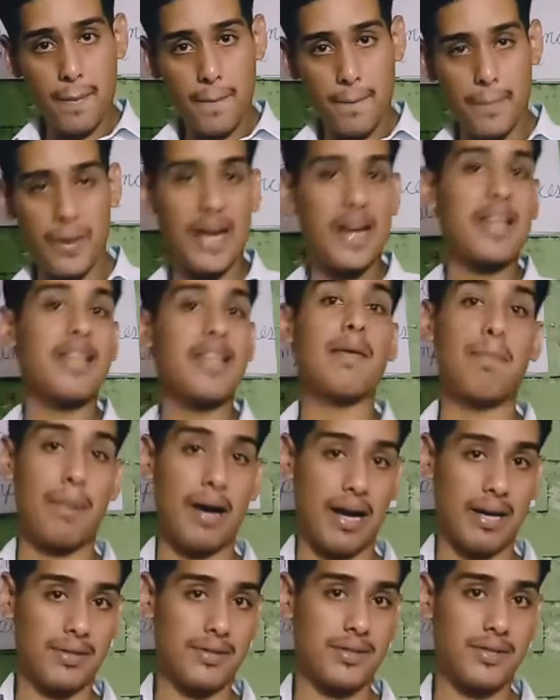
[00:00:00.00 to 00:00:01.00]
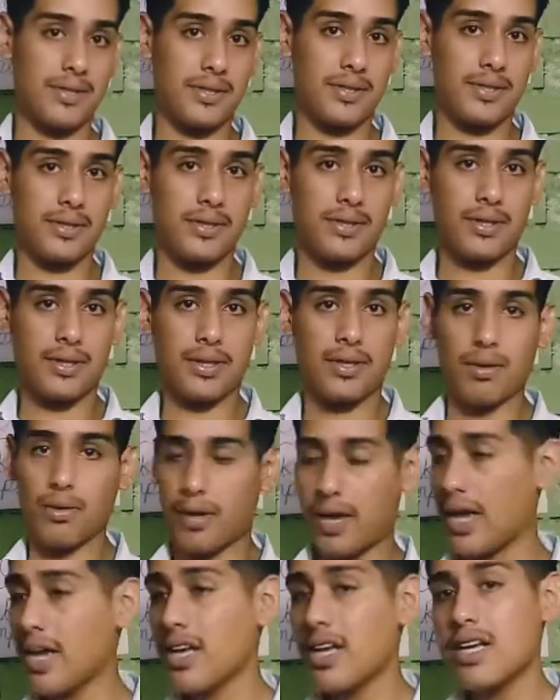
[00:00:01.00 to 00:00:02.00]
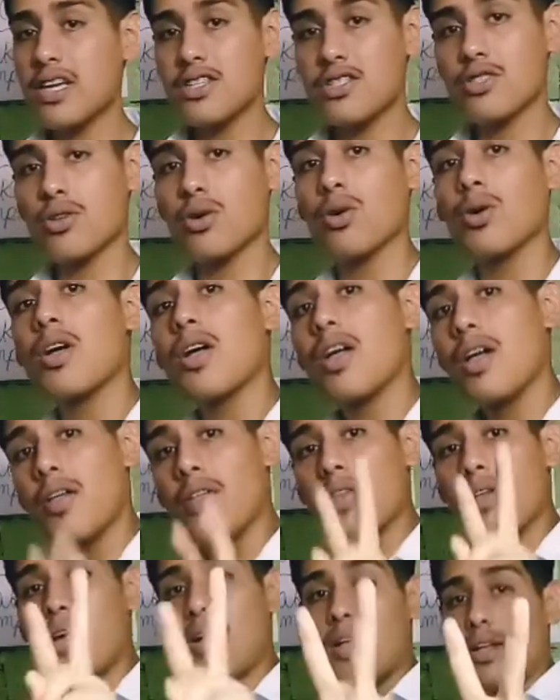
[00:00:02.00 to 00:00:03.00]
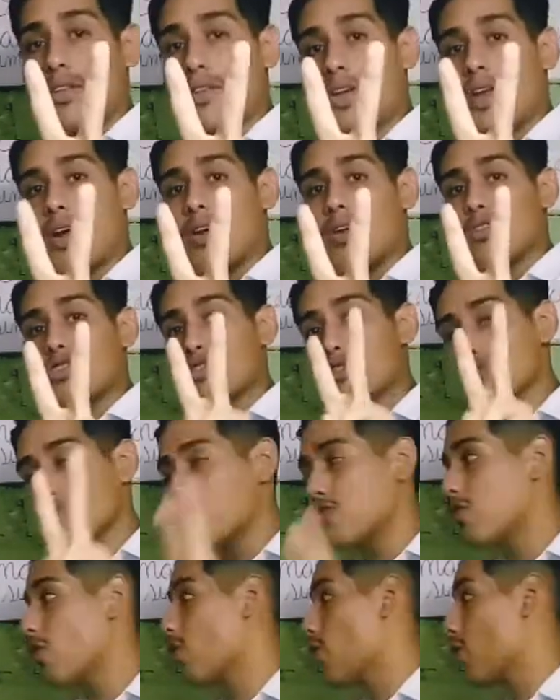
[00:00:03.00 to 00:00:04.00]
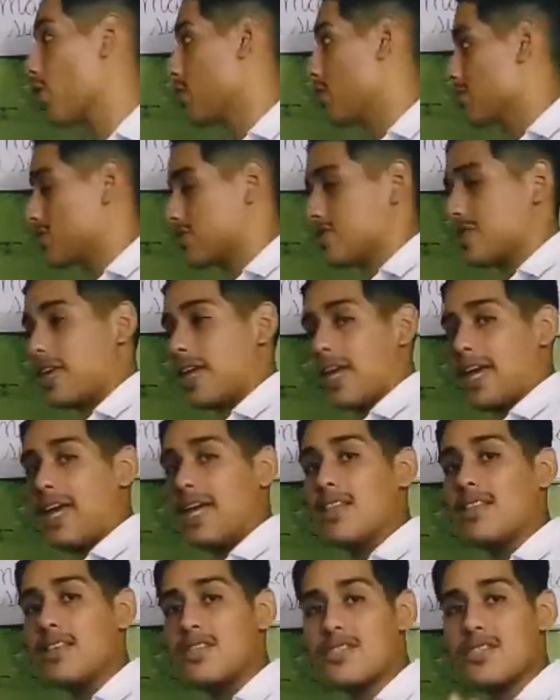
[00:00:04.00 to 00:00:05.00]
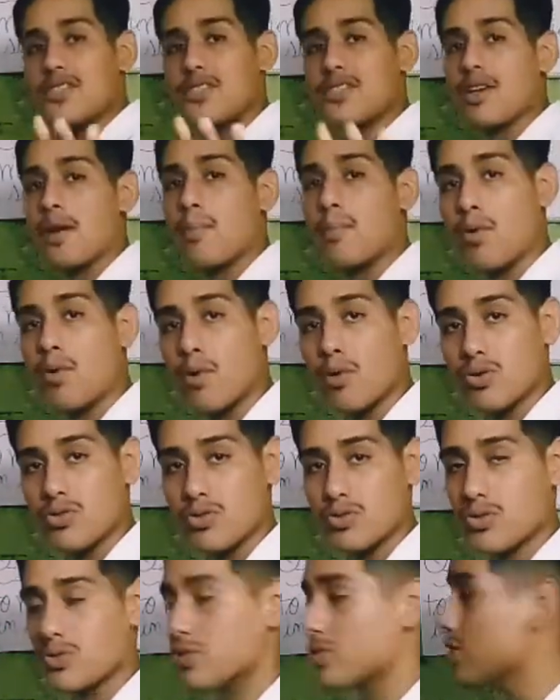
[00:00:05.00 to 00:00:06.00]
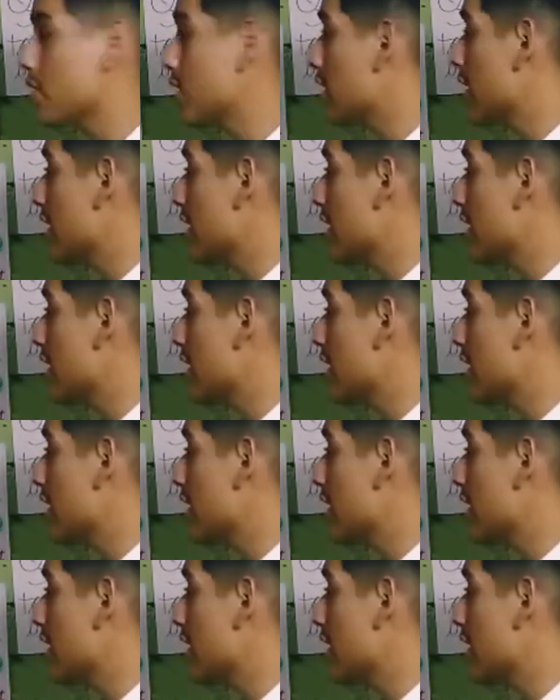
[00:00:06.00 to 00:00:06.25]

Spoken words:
but in the past, okay? So there are two forms, and this is the most